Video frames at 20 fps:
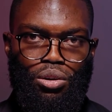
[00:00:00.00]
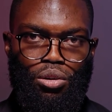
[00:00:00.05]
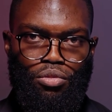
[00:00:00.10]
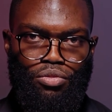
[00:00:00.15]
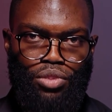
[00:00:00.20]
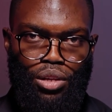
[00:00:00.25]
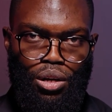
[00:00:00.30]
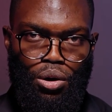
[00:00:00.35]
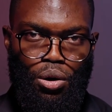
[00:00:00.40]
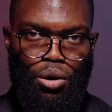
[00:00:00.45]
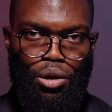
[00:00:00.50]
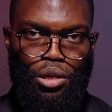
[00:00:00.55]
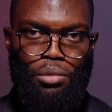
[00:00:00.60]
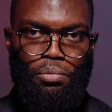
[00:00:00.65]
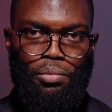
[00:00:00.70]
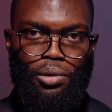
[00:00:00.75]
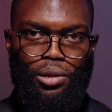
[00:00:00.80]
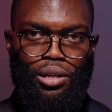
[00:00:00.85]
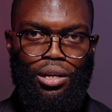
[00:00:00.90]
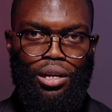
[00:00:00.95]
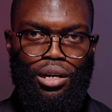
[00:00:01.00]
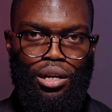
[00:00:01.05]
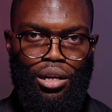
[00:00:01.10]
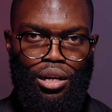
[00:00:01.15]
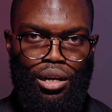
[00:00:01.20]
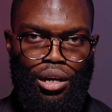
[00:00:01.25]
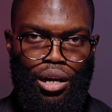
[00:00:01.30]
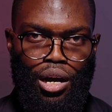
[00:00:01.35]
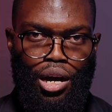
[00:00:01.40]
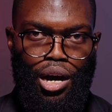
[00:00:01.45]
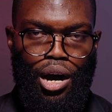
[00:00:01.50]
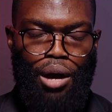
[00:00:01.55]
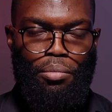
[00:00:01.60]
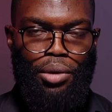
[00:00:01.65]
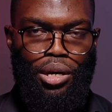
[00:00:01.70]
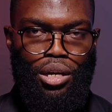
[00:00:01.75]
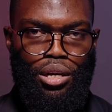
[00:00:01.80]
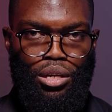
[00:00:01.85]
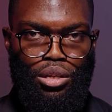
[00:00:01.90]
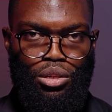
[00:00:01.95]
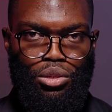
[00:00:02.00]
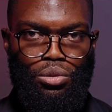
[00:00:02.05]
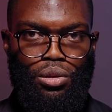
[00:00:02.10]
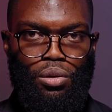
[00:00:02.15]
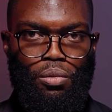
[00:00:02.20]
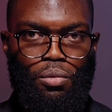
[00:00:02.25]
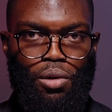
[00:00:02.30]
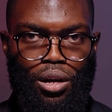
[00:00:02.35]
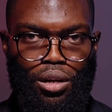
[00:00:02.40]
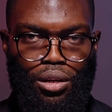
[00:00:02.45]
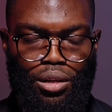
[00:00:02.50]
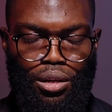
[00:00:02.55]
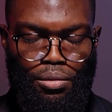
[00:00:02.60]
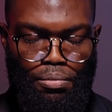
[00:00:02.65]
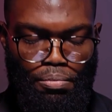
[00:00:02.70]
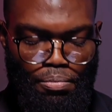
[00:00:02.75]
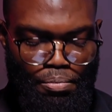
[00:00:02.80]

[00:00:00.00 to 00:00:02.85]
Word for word: of the gospel coming into the world.